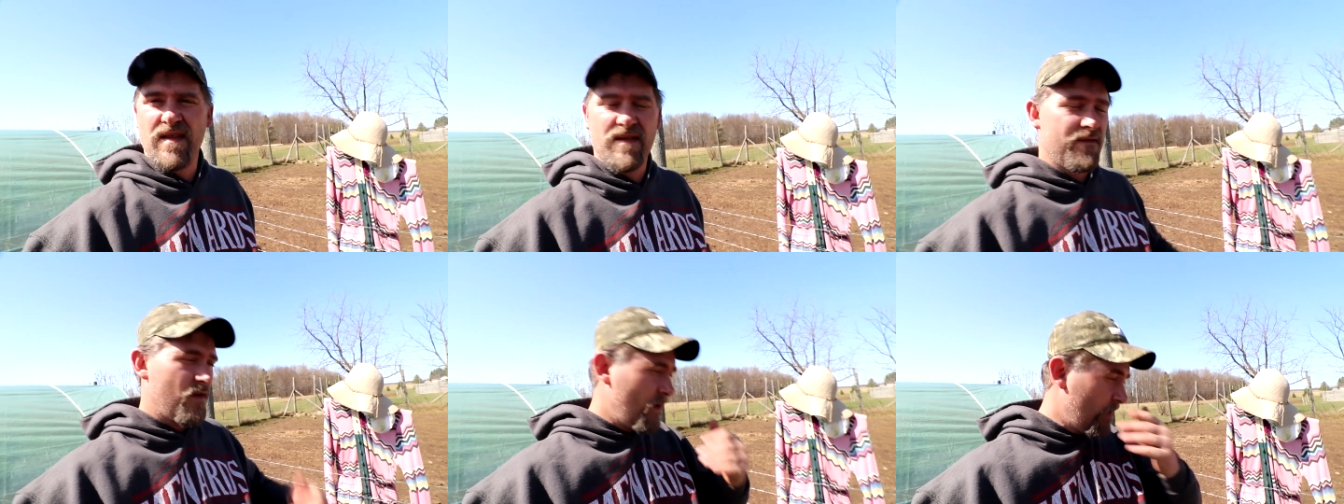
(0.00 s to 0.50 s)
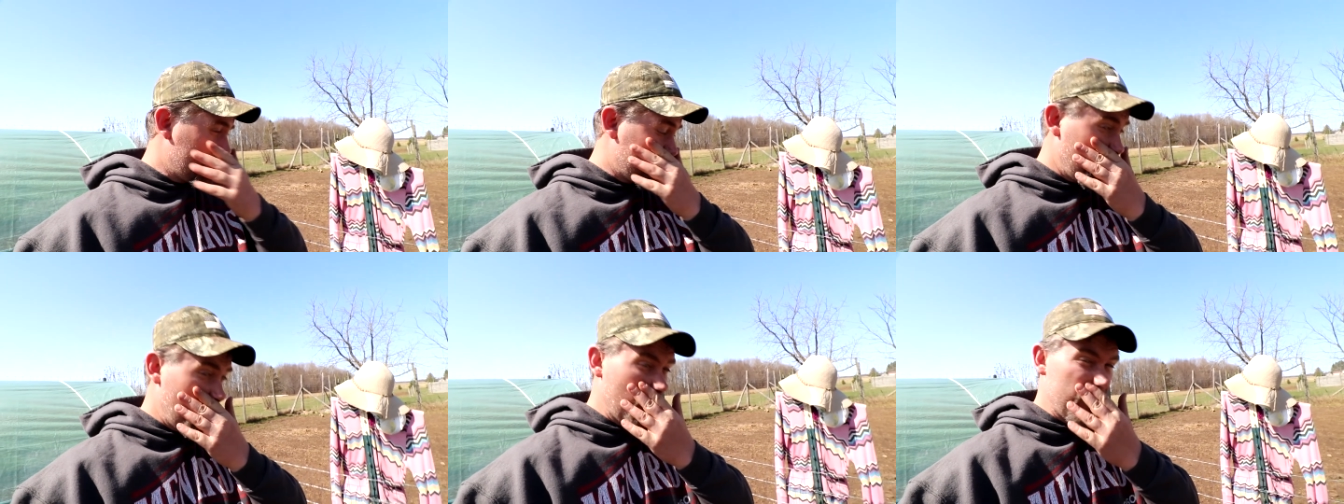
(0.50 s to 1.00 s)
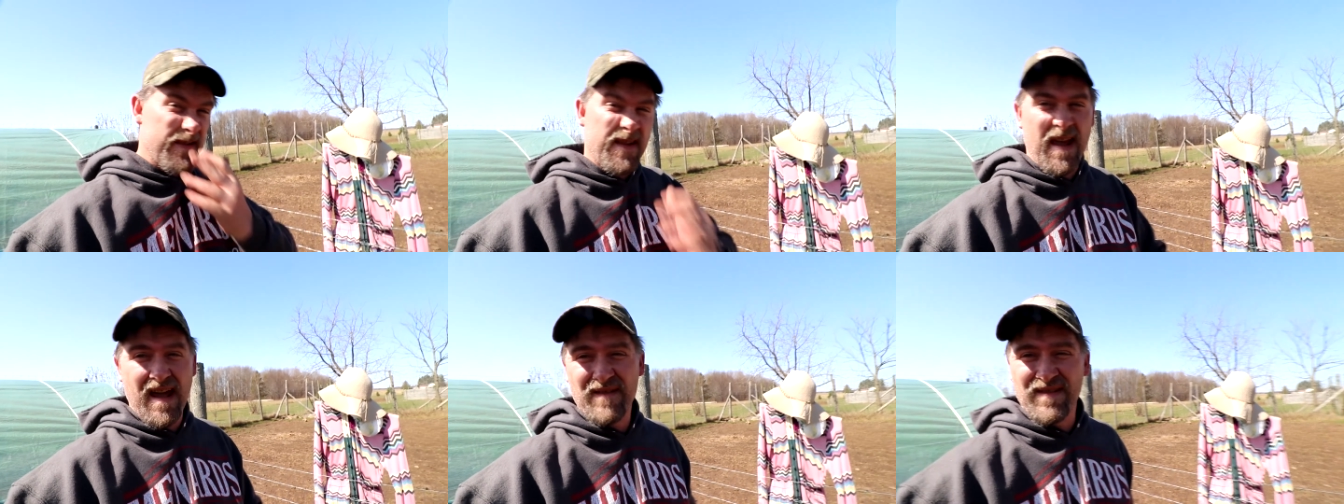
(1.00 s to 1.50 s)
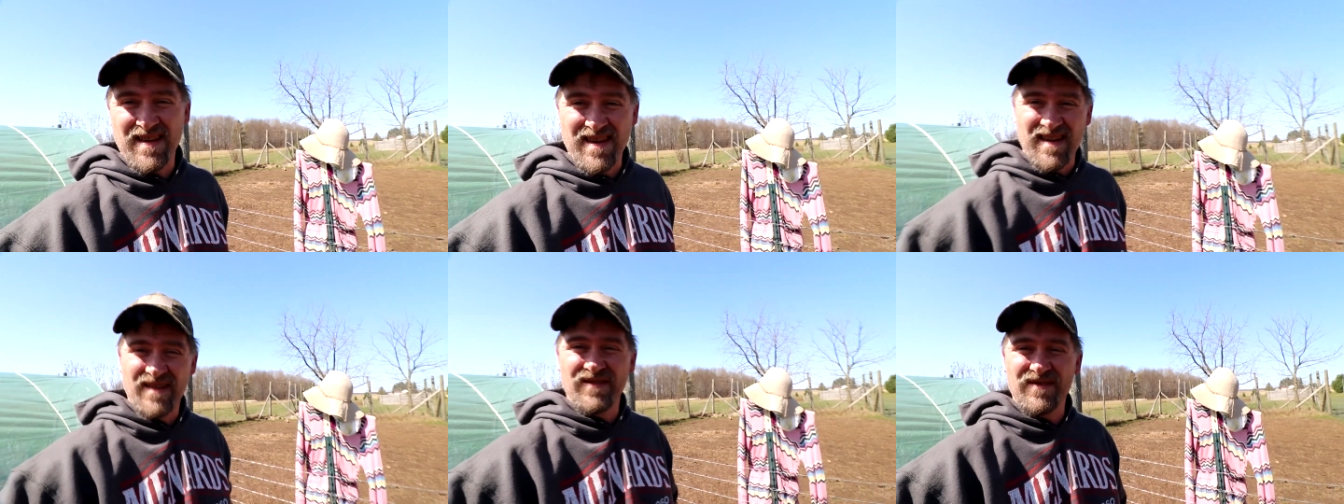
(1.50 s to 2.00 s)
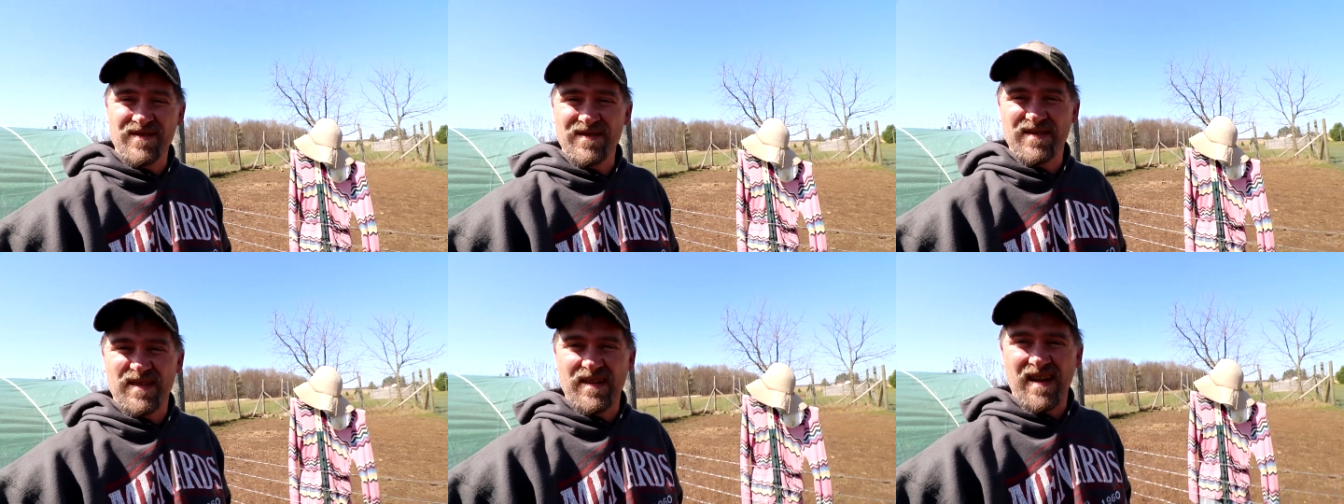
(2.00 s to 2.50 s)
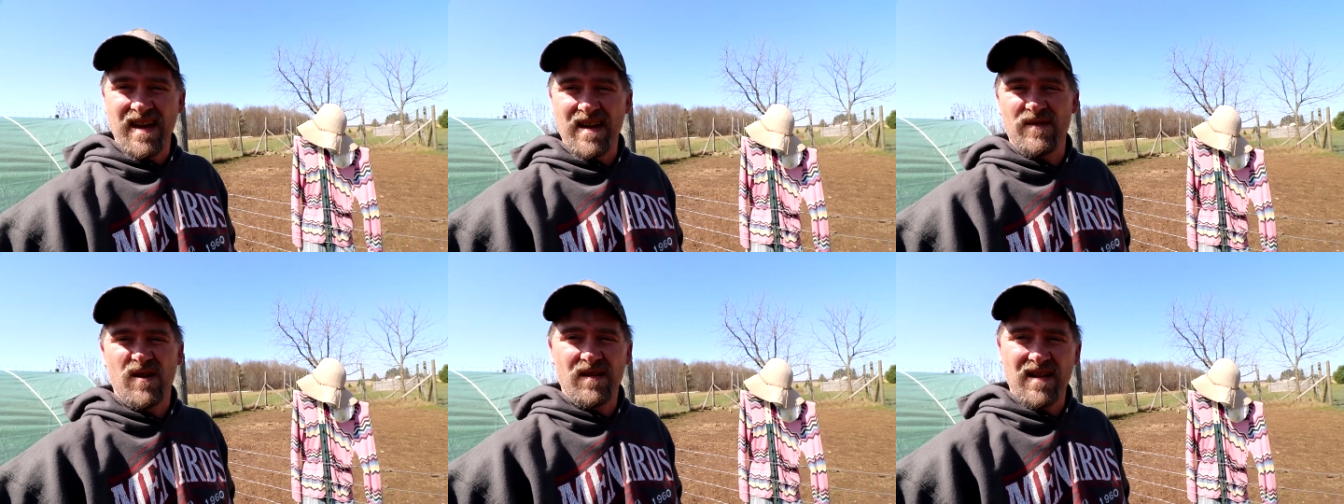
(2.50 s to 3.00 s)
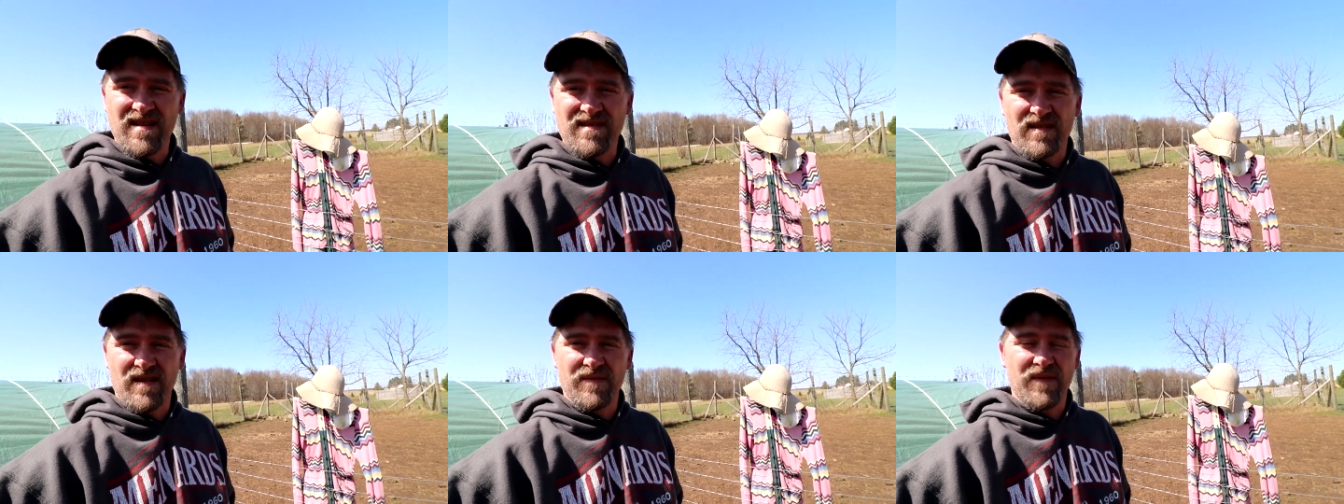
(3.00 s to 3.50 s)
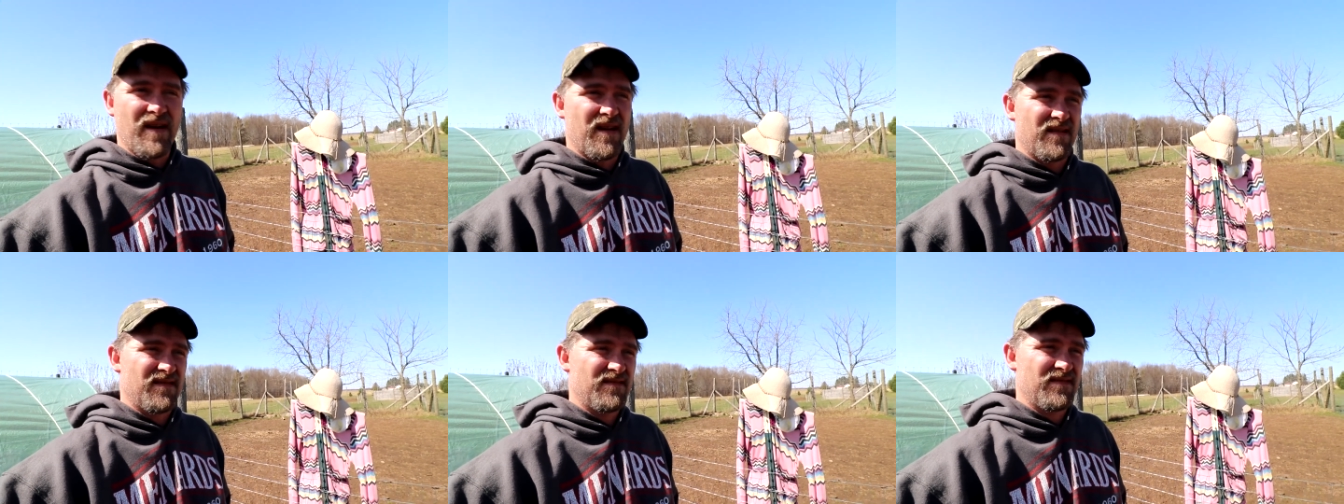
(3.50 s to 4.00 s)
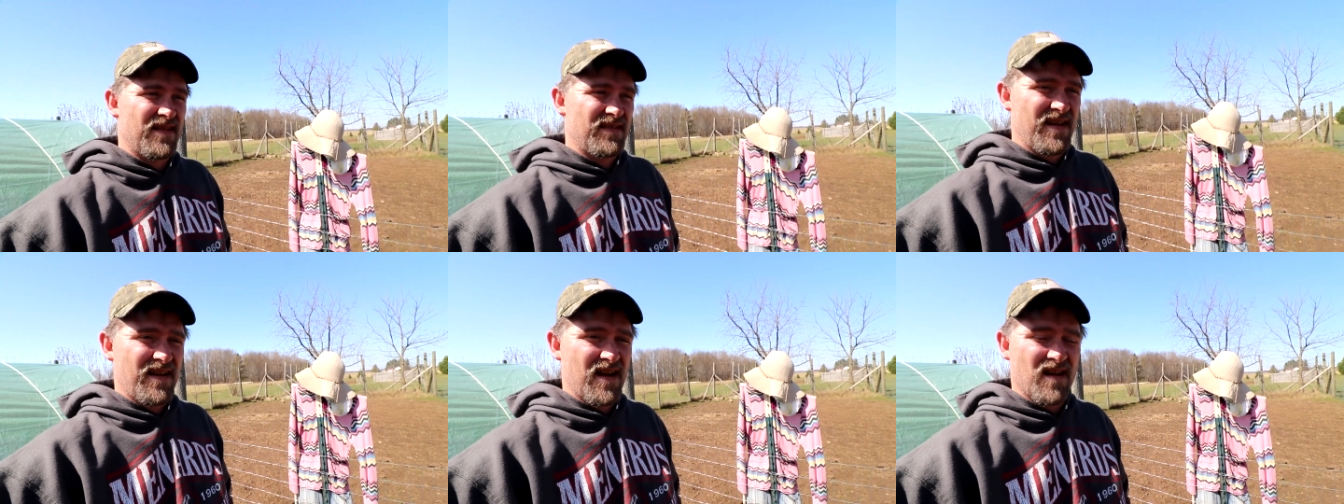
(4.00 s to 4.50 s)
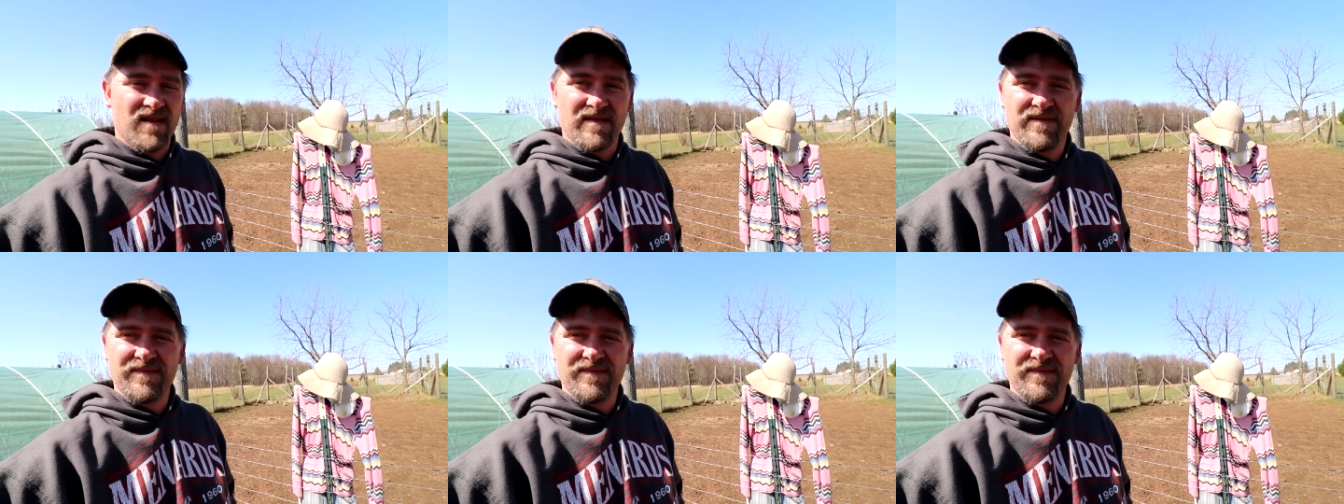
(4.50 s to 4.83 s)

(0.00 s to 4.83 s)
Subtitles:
the vultures and they have the eagles and they have all that stuff that they take care of.